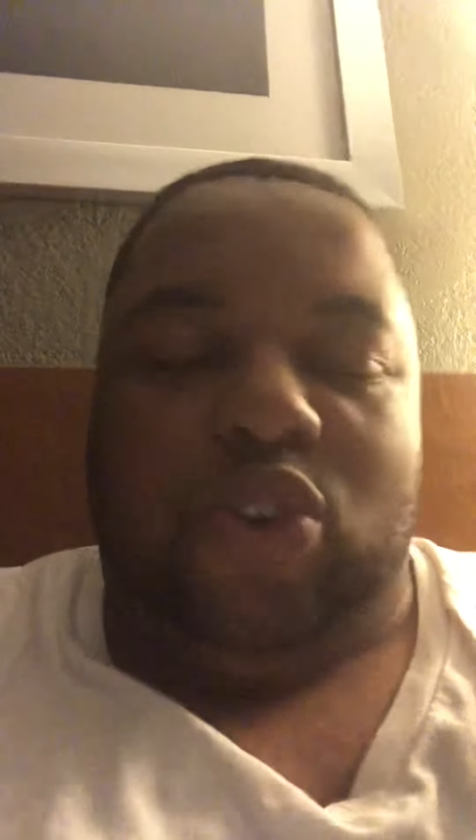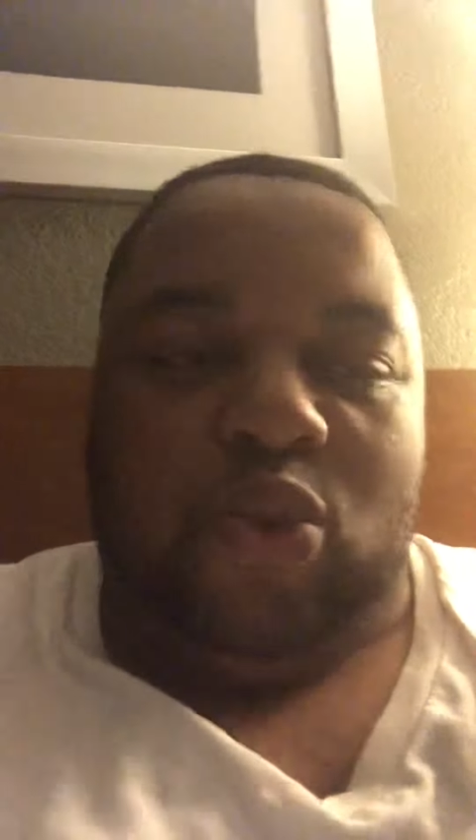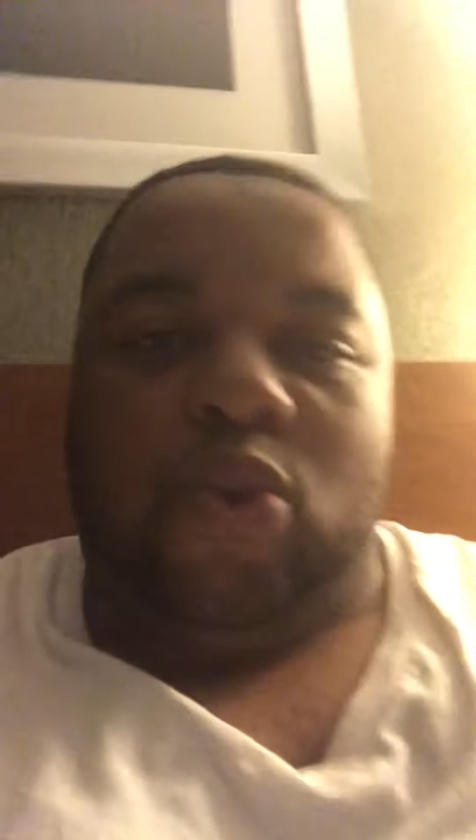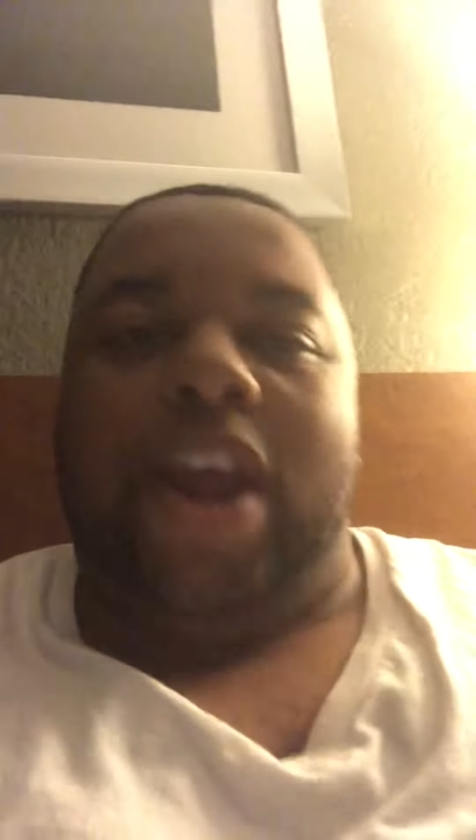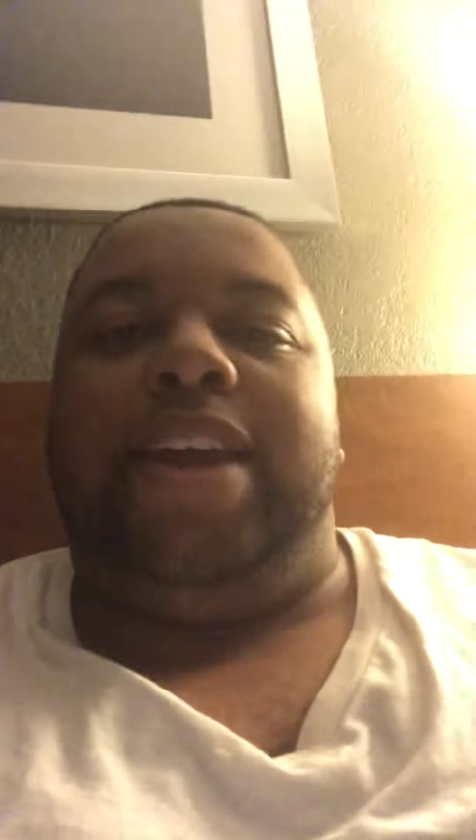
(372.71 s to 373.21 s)

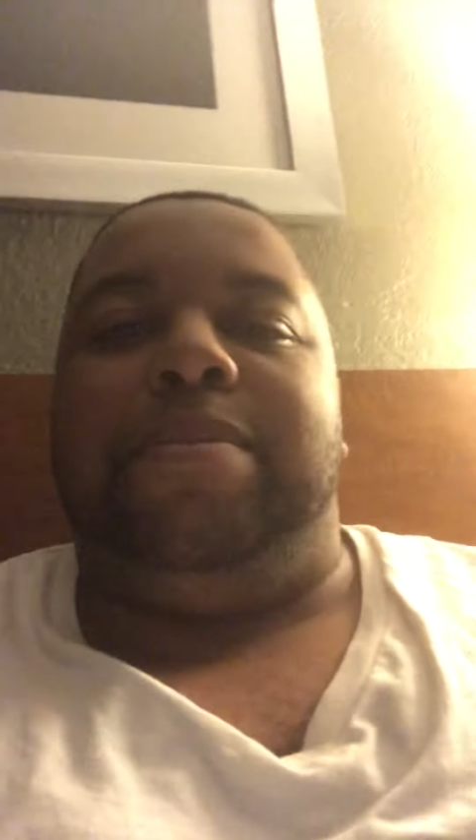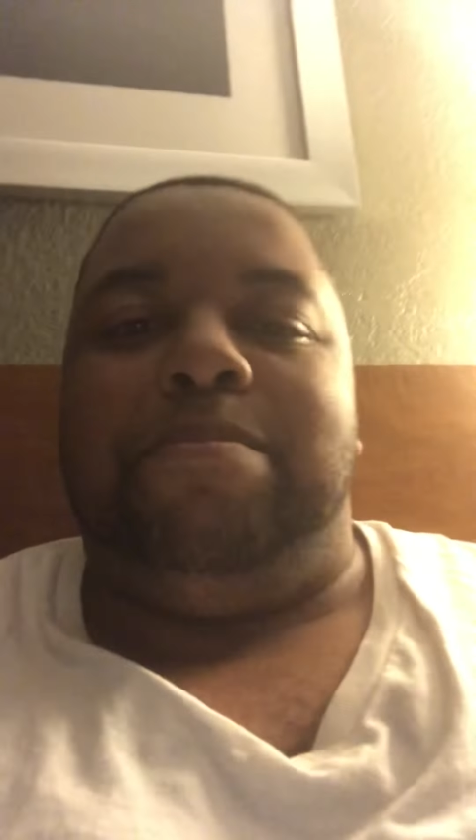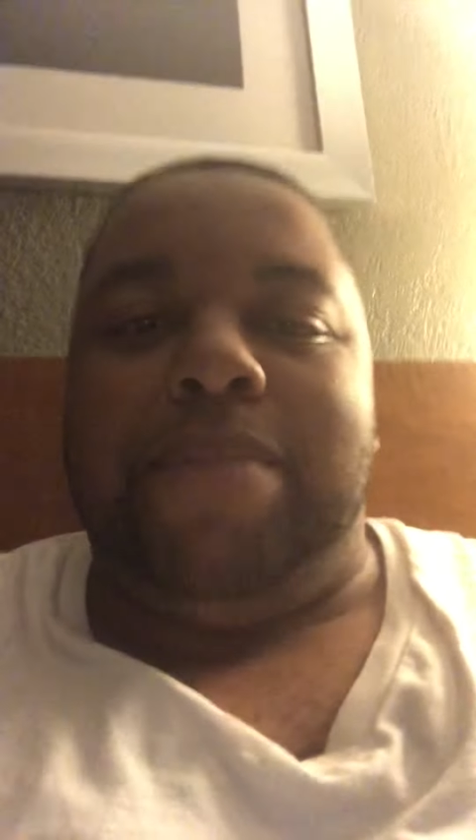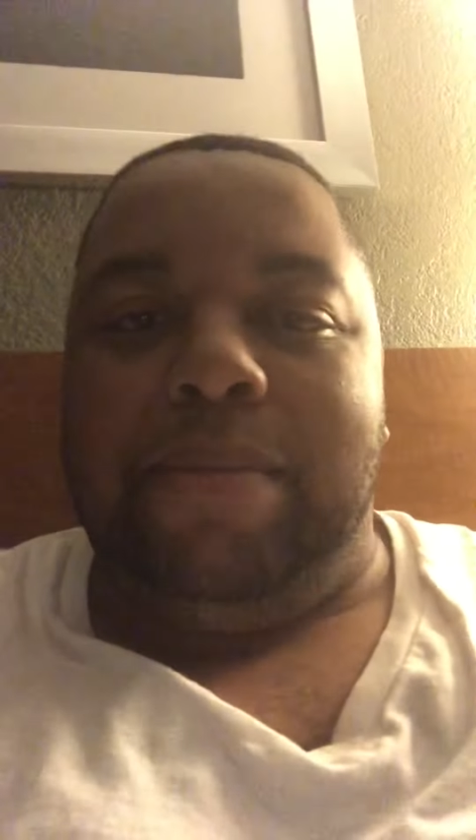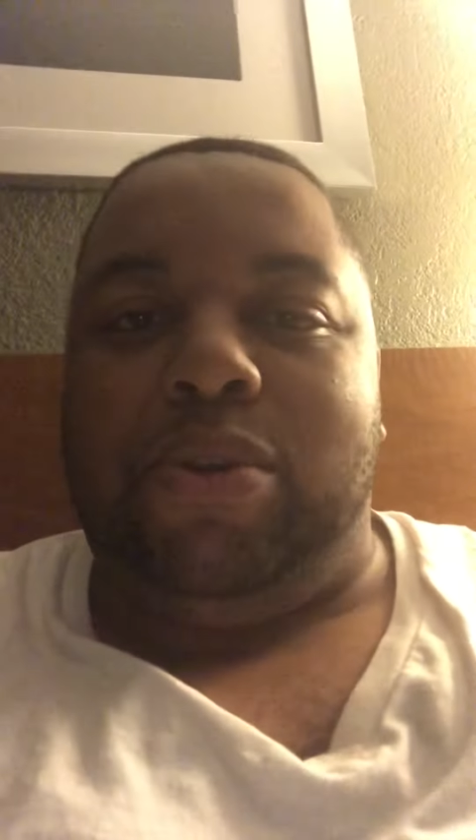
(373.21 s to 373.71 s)
great
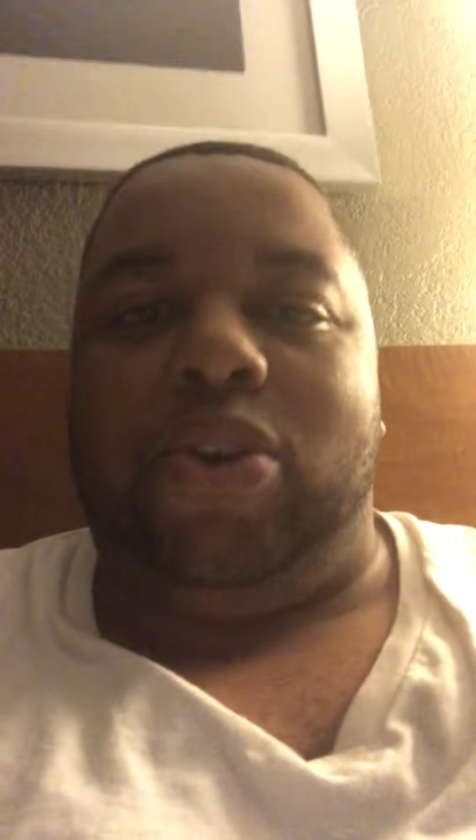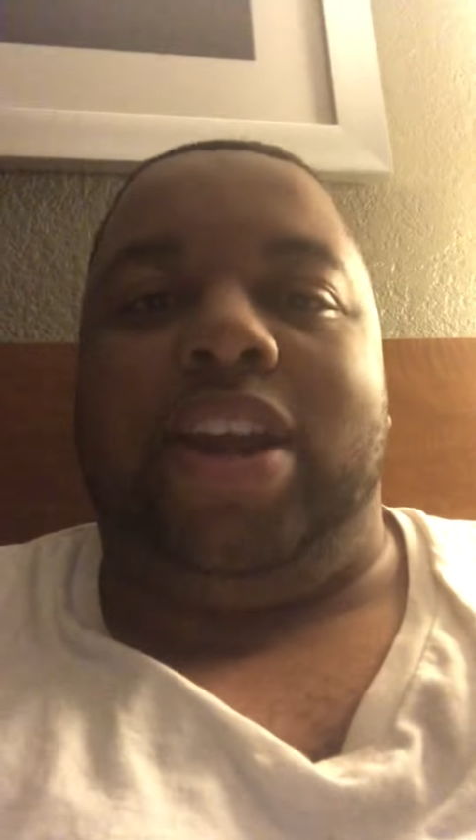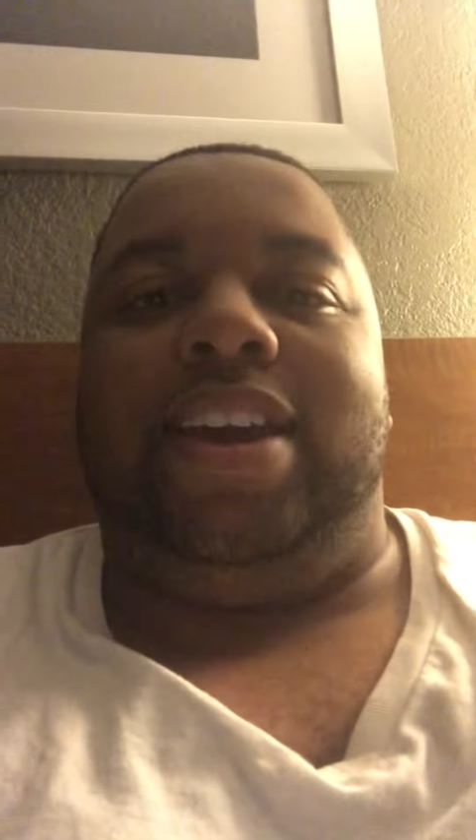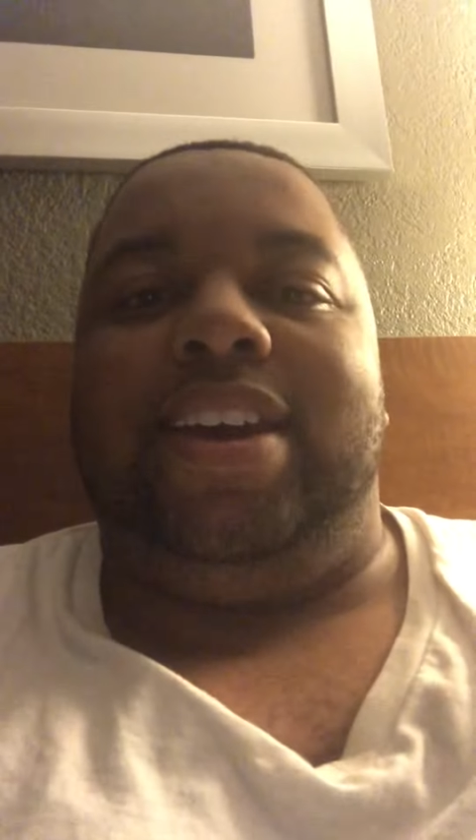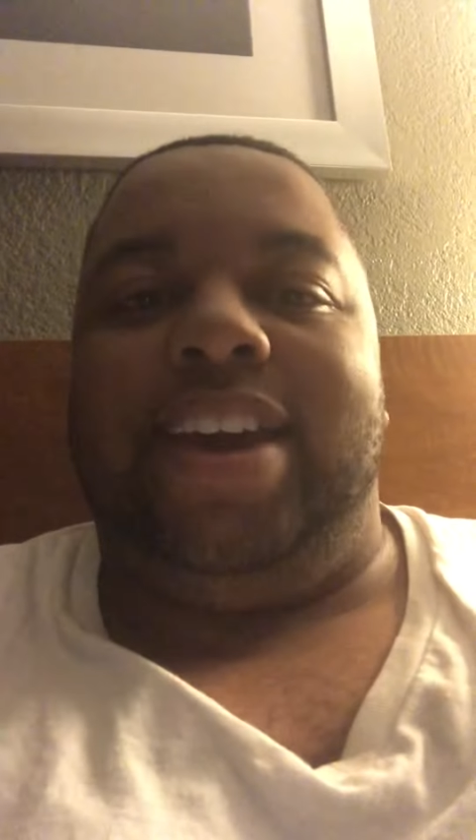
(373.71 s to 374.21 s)

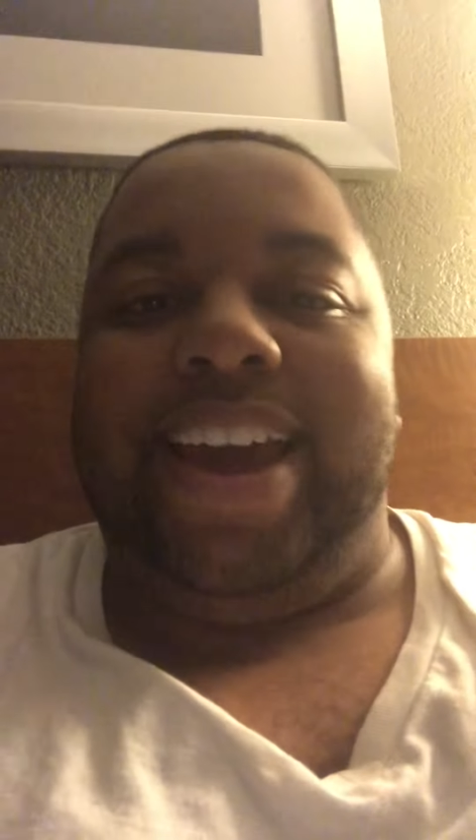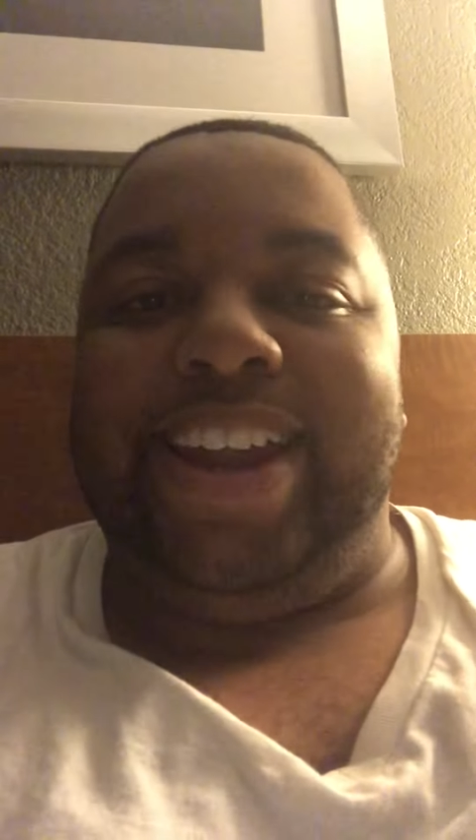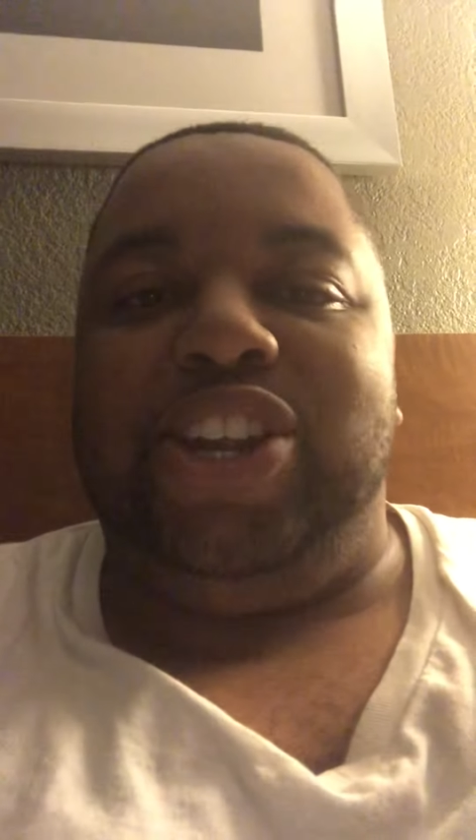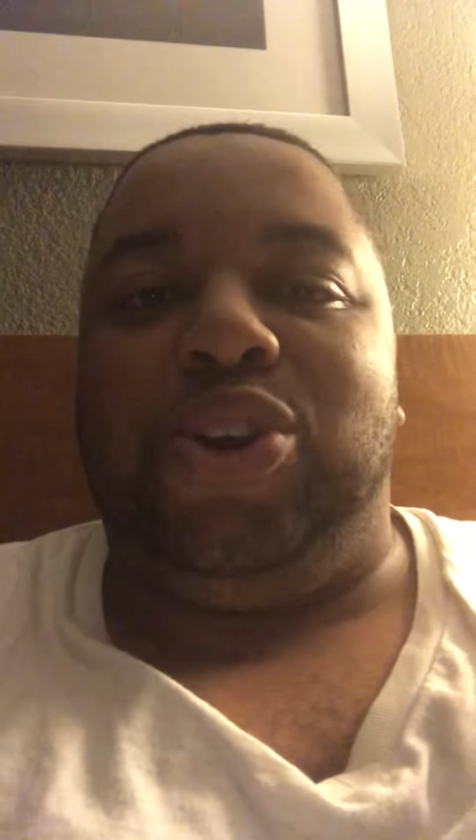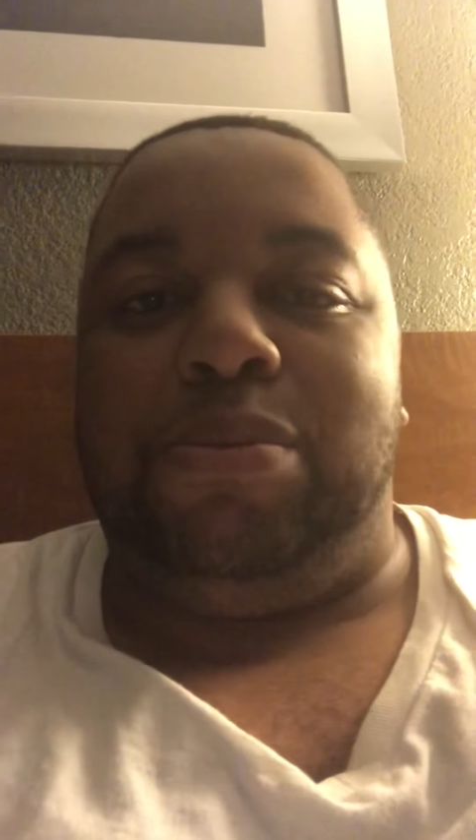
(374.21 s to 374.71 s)
memory
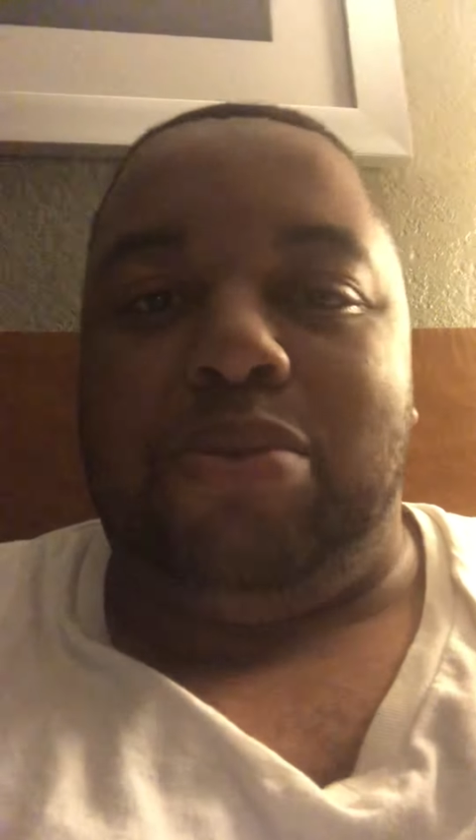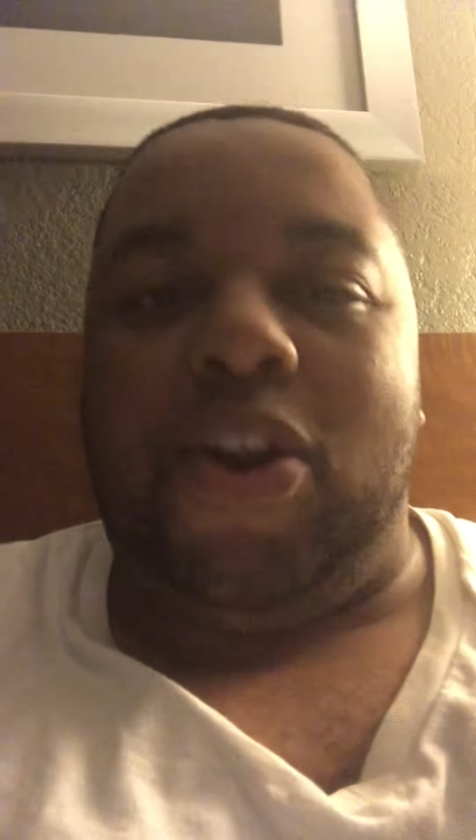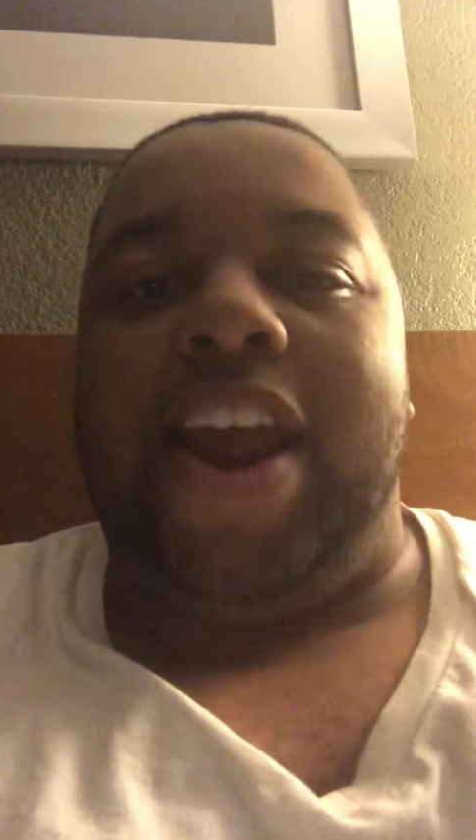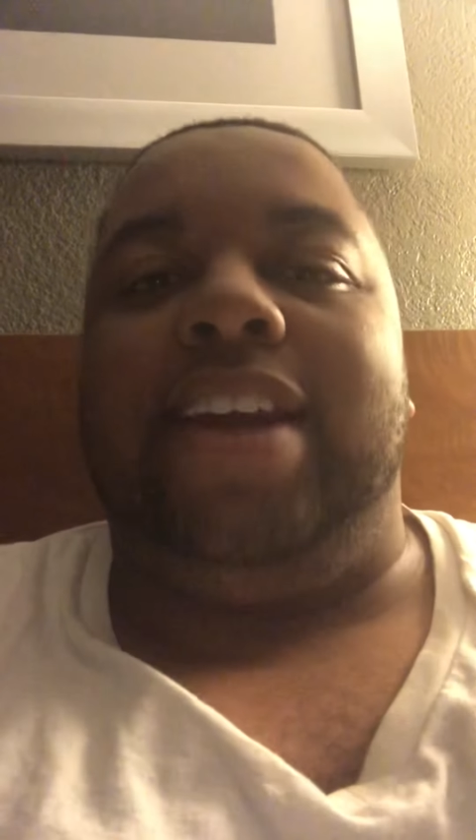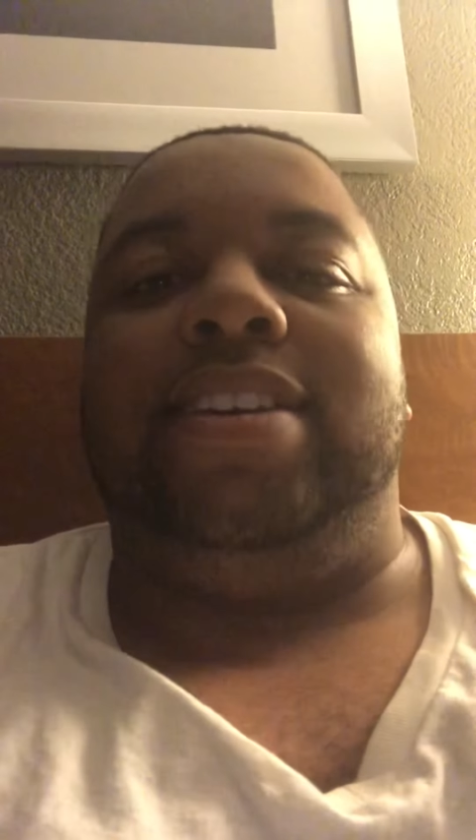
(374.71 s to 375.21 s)
in your
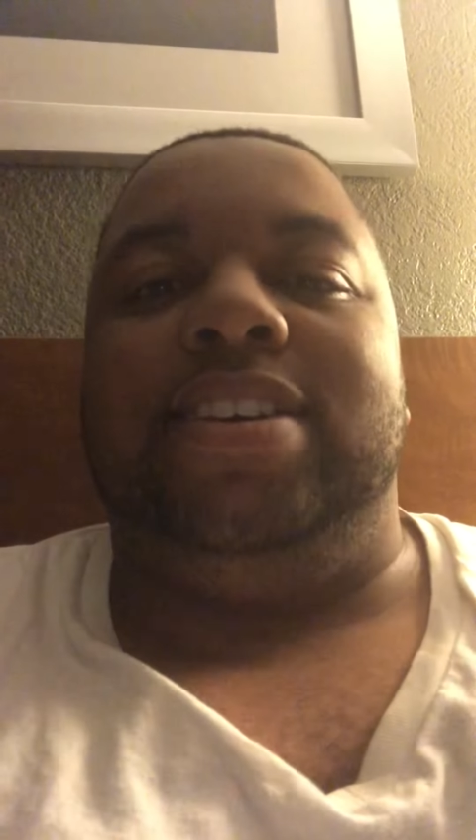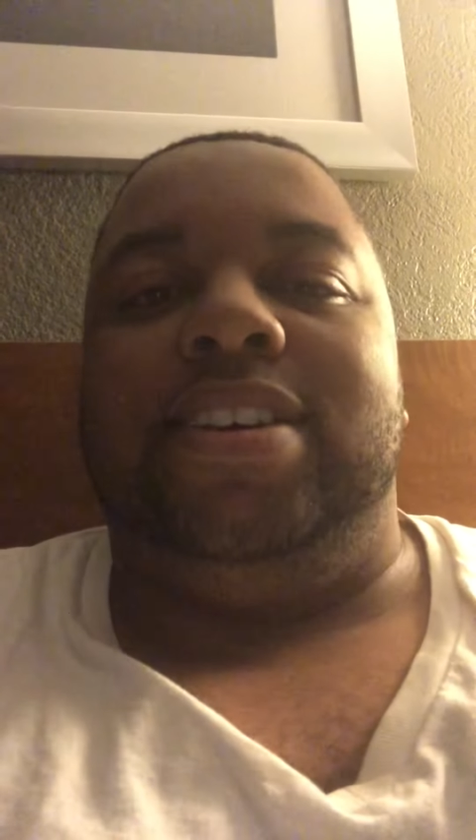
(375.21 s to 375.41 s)
brain